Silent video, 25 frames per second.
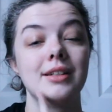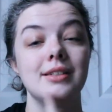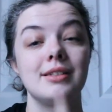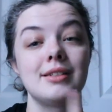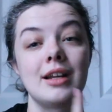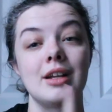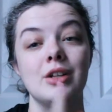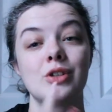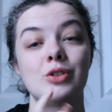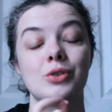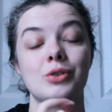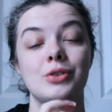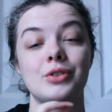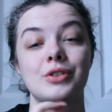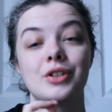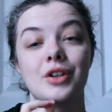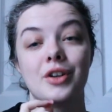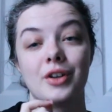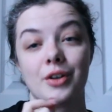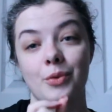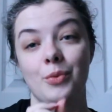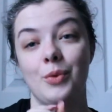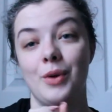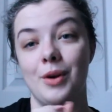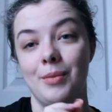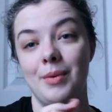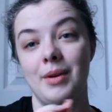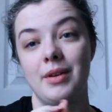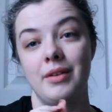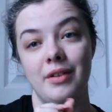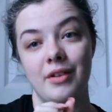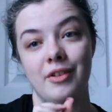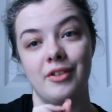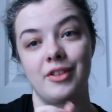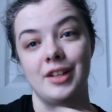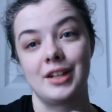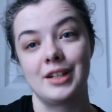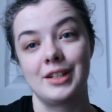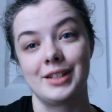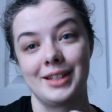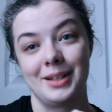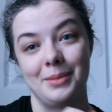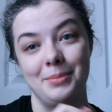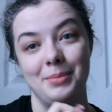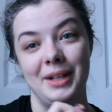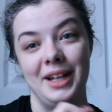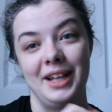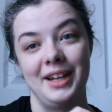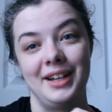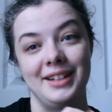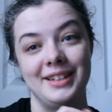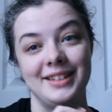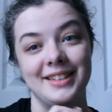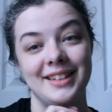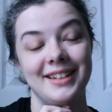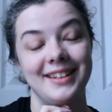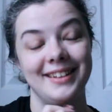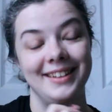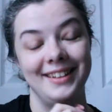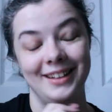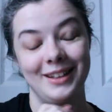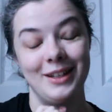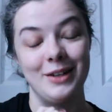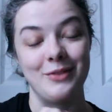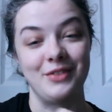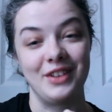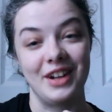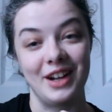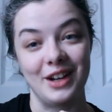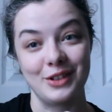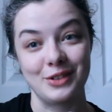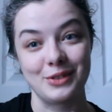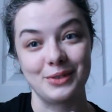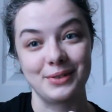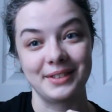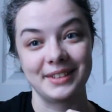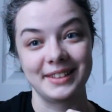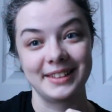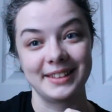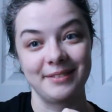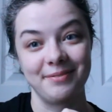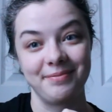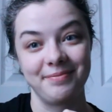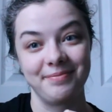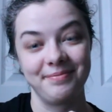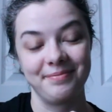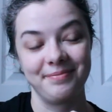Dinosaurs are one of my favorite things on the planet. I love dinosaurs.